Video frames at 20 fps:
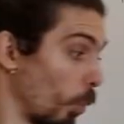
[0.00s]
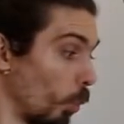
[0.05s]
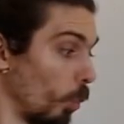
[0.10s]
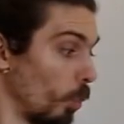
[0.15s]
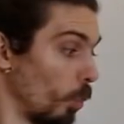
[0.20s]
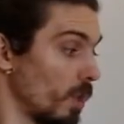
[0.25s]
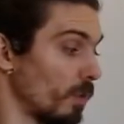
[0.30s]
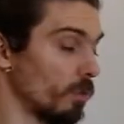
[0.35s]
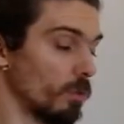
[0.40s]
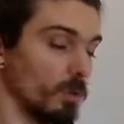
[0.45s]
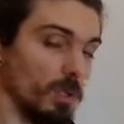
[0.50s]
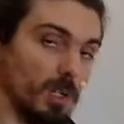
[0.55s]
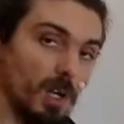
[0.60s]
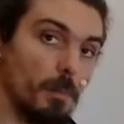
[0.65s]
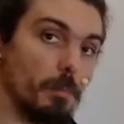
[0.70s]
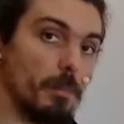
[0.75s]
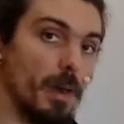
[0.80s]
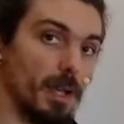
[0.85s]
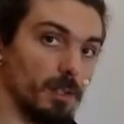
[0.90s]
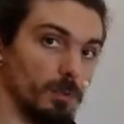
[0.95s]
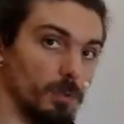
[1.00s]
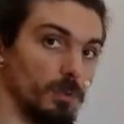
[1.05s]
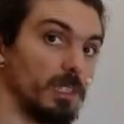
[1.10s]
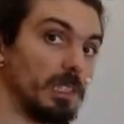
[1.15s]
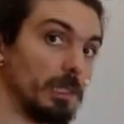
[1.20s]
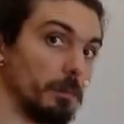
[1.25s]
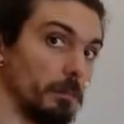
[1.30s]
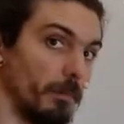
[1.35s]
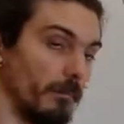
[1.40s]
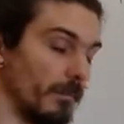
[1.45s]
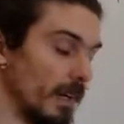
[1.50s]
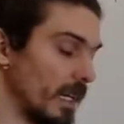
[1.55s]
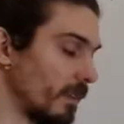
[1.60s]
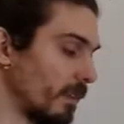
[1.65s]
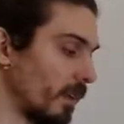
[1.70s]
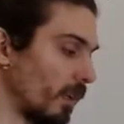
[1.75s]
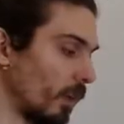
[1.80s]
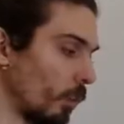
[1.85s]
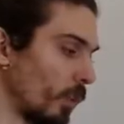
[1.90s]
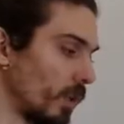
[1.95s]
We will come back to this
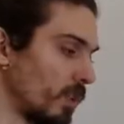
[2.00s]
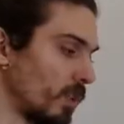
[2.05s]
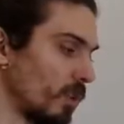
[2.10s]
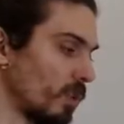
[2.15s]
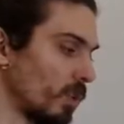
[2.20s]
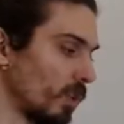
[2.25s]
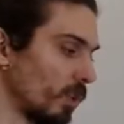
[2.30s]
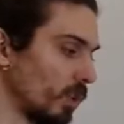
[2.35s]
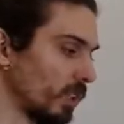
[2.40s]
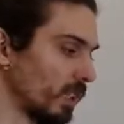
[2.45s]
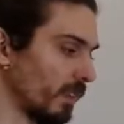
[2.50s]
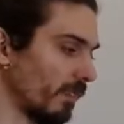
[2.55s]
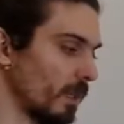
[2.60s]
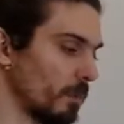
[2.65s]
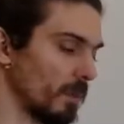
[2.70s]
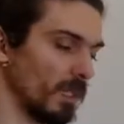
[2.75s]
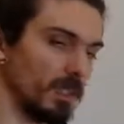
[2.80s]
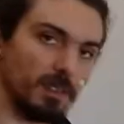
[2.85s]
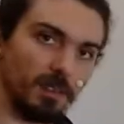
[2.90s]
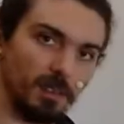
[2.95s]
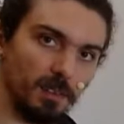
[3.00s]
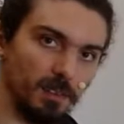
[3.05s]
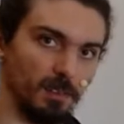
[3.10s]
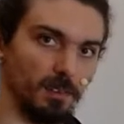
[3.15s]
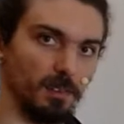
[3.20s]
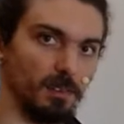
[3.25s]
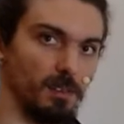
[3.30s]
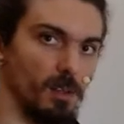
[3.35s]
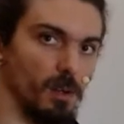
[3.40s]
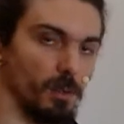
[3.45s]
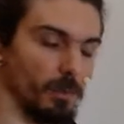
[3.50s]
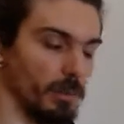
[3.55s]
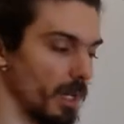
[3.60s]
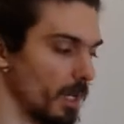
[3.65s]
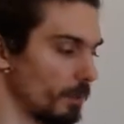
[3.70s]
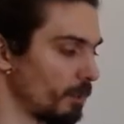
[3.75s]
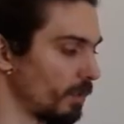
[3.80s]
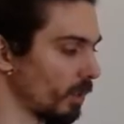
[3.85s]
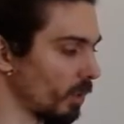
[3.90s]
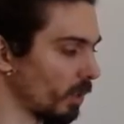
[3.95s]
later, when we introduce limits, okay?
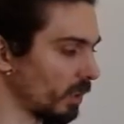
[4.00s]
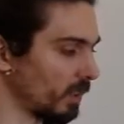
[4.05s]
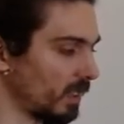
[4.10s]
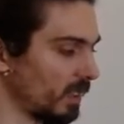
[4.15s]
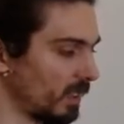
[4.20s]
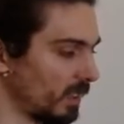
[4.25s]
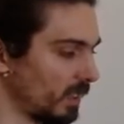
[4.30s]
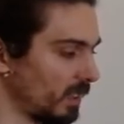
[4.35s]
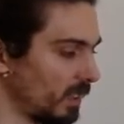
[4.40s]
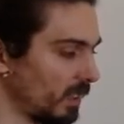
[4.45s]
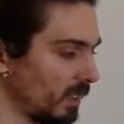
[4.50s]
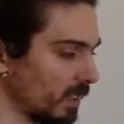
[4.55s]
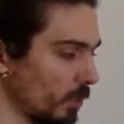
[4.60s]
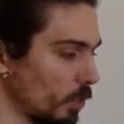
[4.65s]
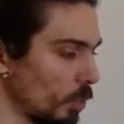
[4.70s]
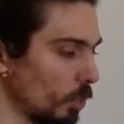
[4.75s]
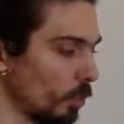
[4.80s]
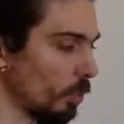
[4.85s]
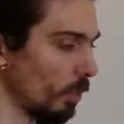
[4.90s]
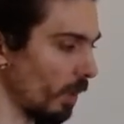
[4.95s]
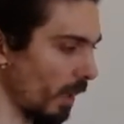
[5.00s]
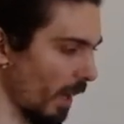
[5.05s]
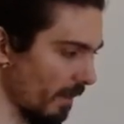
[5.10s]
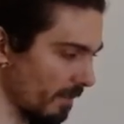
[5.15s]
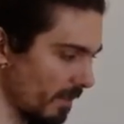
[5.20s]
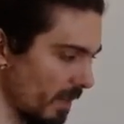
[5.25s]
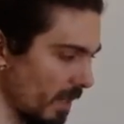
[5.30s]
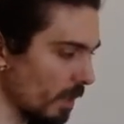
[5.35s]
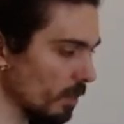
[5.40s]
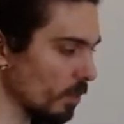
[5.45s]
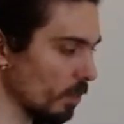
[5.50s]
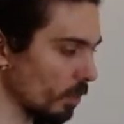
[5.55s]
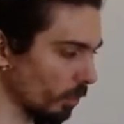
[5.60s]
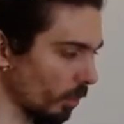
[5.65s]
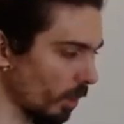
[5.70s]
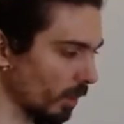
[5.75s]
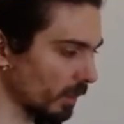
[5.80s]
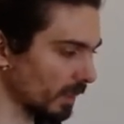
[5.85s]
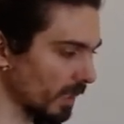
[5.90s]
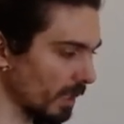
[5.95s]
Because this is a new idea, new
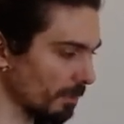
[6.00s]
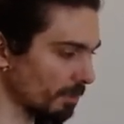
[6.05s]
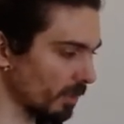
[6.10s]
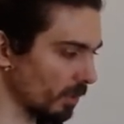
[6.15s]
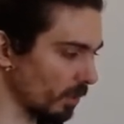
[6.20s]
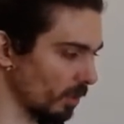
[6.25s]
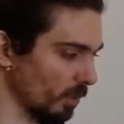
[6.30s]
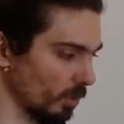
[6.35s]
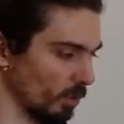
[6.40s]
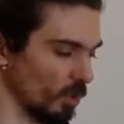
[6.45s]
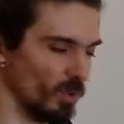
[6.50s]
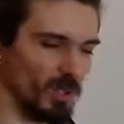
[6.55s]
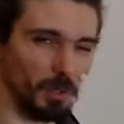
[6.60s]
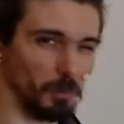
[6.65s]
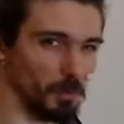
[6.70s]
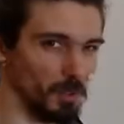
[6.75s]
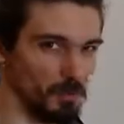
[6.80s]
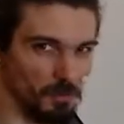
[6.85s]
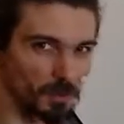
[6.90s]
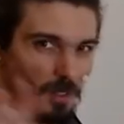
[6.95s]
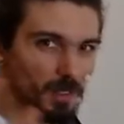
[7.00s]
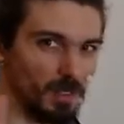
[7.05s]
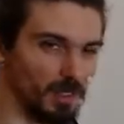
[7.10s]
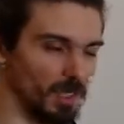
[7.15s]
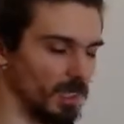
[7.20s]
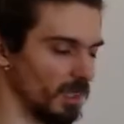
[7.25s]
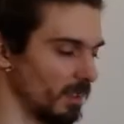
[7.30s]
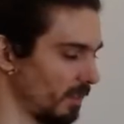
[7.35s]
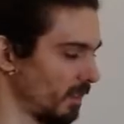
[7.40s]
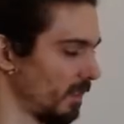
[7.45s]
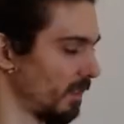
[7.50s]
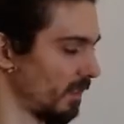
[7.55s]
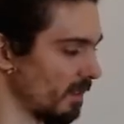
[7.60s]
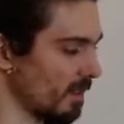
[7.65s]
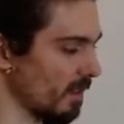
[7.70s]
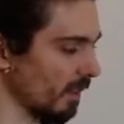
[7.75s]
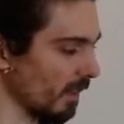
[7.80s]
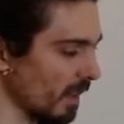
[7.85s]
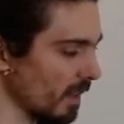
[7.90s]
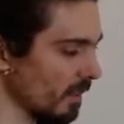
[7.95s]
concept, going to infinity,
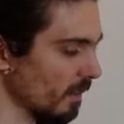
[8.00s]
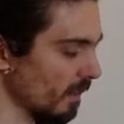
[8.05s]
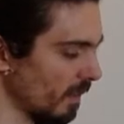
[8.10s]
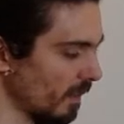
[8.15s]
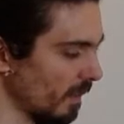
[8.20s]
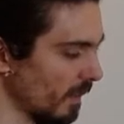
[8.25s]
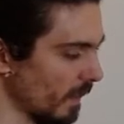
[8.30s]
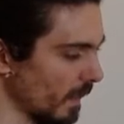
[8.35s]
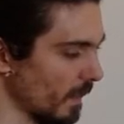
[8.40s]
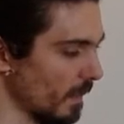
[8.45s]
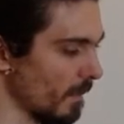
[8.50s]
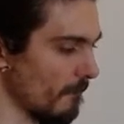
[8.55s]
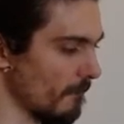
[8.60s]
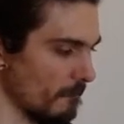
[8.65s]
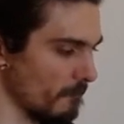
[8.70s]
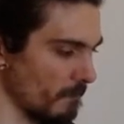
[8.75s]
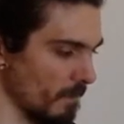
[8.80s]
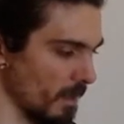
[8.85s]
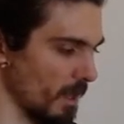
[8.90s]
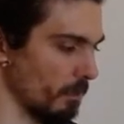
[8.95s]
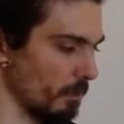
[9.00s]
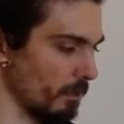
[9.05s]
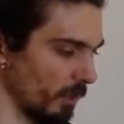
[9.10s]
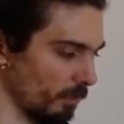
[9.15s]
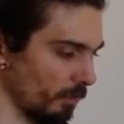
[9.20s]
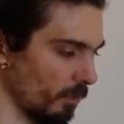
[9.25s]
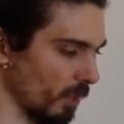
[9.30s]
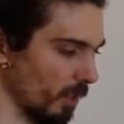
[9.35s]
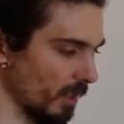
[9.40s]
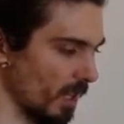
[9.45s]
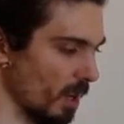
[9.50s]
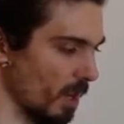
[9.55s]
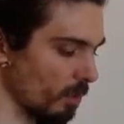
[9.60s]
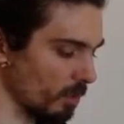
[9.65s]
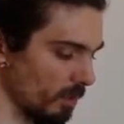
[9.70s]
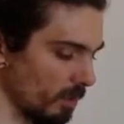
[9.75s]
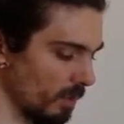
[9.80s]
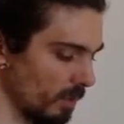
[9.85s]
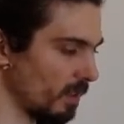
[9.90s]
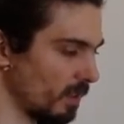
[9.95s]
okay? But for now,
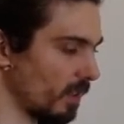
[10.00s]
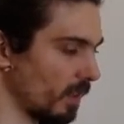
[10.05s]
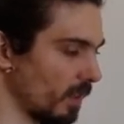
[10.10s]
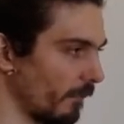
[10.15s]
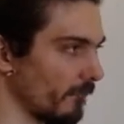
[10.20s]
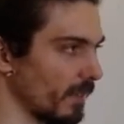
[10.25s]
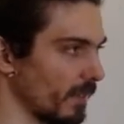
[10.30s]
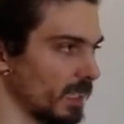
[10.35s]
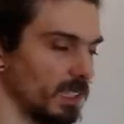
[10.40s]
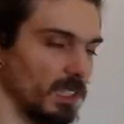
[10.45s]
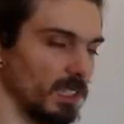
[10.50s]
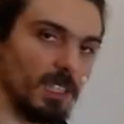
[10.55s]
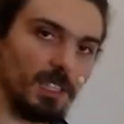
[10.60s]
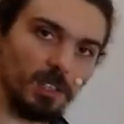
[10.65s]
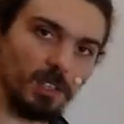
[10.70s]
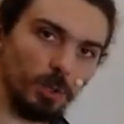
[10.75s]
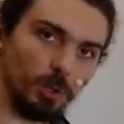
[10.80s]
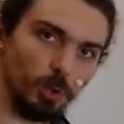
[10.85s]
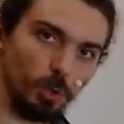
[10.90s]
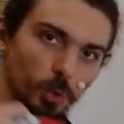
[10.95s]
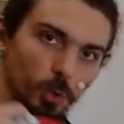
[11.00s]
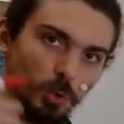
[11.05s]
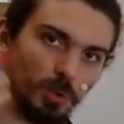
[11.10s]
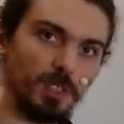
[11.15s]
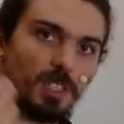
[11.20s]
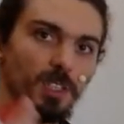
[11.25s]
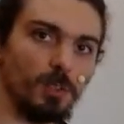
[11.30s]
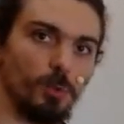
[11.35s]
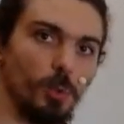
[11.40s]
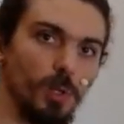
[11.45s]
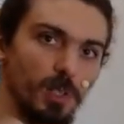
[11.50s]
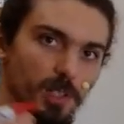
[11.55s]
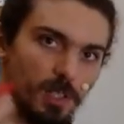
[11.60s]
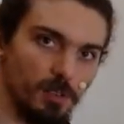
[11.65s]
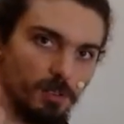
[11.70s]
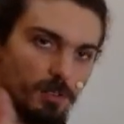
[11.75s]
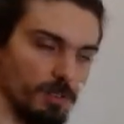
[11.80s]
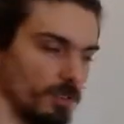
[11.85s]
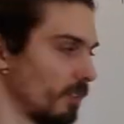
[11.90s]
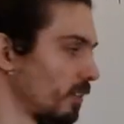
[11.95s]
let's just use the intuitive
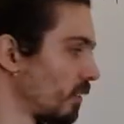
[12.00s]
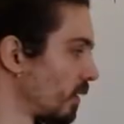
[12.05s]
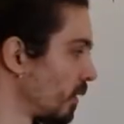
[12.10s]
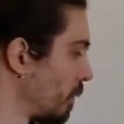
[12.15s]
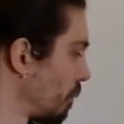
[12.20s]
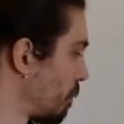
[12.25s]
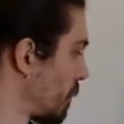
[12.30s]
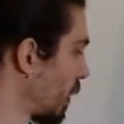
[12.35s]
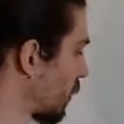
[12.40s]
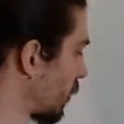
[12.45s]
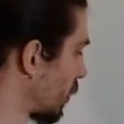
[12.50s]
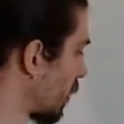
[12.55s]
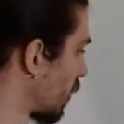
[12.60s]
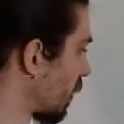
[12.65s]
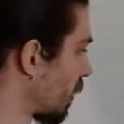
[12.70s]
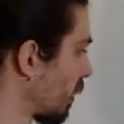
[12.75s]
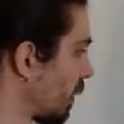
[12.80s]
picture